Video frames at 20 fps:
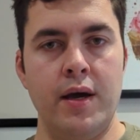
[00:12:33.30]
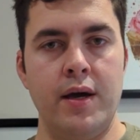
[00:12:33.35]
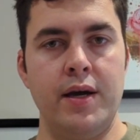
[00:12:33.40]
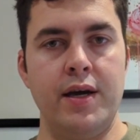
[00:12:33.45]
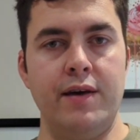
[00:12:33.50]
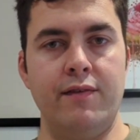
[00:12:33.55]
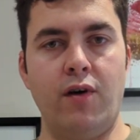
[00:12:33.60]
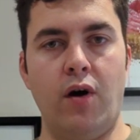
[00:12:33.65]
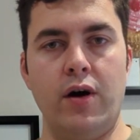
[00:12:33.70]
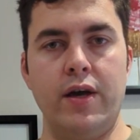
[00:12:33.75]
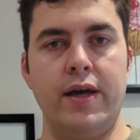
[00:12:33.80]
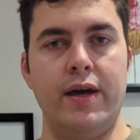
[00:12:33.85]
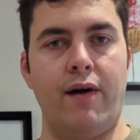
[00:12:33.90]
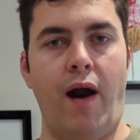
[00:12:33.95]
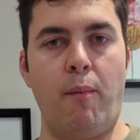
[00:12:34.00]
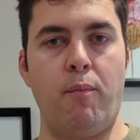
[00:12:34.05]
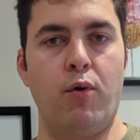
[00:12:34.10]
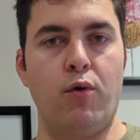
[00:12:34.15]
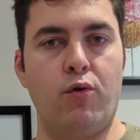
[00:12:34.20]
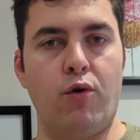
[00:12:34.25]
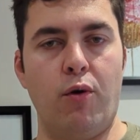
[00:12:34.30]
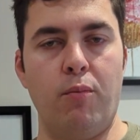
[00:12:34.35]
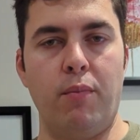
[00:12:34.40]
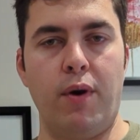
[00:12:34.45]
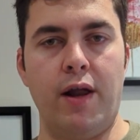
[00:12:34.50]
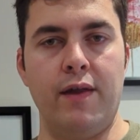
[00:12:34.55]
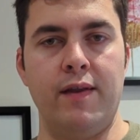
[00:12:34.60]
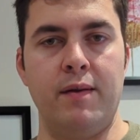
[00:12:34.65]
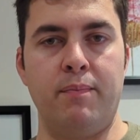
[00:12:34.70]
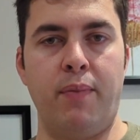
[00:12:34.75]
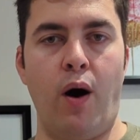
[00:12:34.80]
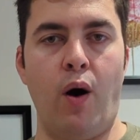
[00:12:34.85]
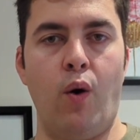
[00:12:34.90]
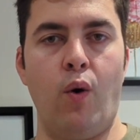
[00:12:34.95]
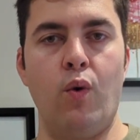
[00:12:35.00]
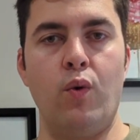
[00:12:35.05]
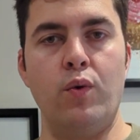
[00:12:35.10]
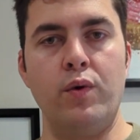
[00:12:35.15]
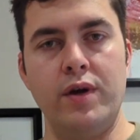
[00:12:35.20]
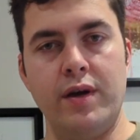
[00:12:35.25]
You've got your apple crumble in the
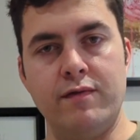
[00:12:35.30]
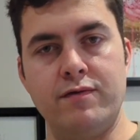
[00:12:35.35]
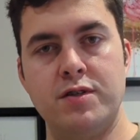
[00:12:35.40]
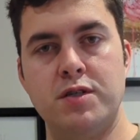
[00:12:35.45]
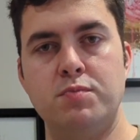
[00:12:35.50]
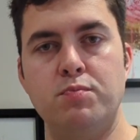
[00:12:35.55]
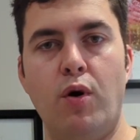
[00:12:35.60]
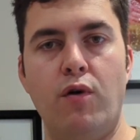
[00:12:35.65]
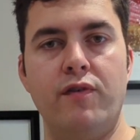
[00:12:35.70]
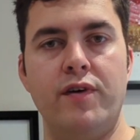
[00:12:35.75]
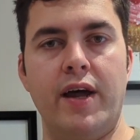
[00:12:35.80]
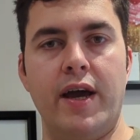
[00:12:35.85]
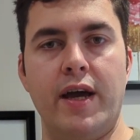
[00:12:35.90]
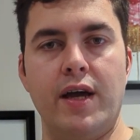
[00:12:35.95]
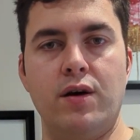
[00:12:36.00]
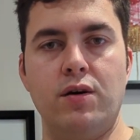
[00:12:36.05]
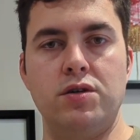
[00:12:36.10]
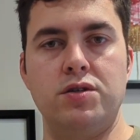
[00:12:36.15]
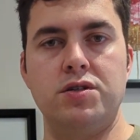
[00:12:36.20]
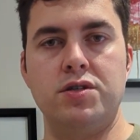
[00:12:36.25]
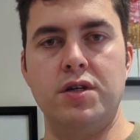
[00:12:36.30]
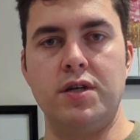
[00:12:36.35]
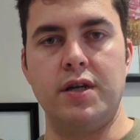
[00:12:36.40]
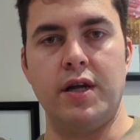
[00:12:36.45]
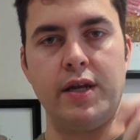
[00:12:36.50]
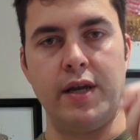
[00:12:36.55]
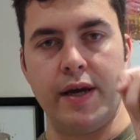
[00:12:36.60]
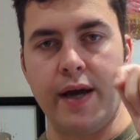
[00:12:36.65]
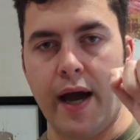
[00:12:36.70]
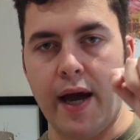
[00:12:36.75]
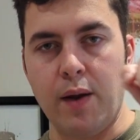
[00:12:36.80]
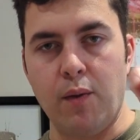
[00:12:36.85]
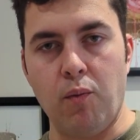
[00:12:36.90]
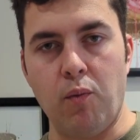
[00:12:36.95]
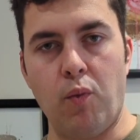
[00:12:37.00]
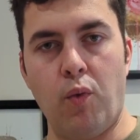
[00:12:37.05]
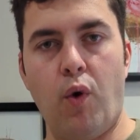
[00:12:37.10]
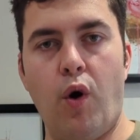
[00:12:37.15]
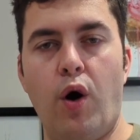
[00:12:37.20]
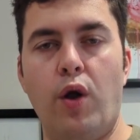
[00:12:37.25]
bowl, you've smothered it in custard, and you're
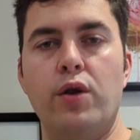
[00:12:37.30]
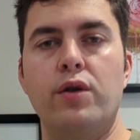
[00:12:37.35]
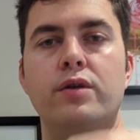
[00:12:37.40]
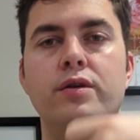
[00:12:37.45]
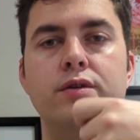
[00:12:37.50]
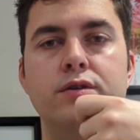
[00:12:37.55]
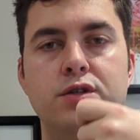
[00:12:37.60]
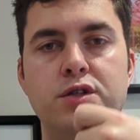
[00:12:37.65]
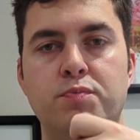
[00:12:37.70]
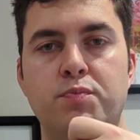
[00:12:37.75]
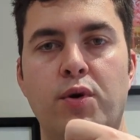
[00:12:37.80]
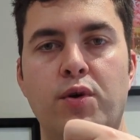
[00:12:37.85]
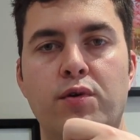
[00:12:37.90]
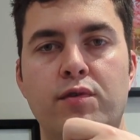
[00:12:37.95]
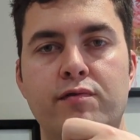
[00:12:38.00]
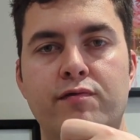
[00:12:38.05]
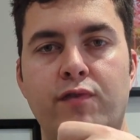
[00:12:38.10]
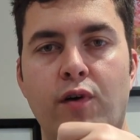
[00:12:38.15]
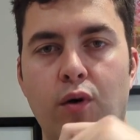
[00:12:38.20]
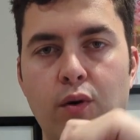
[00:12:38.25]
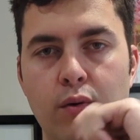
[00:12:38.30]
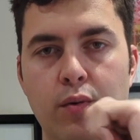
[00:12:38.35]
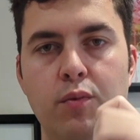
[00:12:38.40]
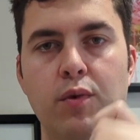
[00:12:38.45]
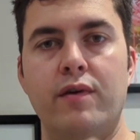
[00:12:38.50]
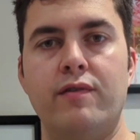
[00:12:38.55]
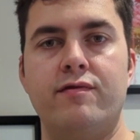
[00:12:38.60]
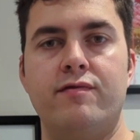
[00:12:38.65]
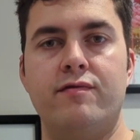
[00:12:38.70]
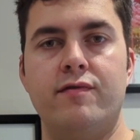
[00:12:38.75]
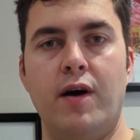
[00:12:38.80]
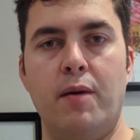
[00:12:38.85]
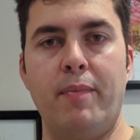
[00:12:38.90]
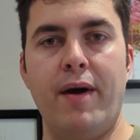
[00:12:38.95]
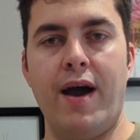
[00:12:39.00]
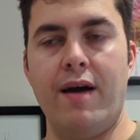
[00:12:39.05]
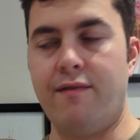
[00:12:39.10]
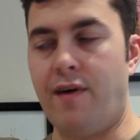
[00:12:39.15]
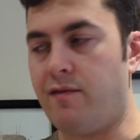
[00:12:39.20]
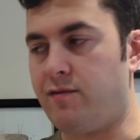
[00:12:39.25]
getting one spoonful with a
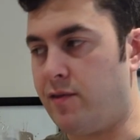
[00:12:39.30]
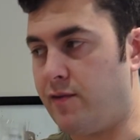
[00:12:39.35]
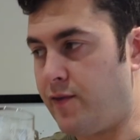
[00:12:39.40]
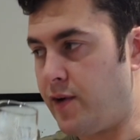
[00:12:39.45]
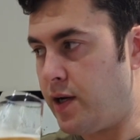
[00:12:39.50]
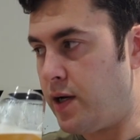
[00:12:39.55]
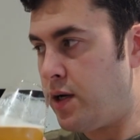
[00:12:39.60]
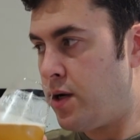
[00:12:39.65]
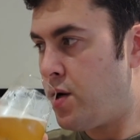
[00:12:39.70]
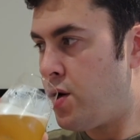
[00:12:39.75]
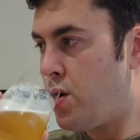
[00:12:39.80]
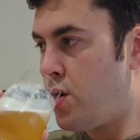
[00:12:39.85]
bit of everything.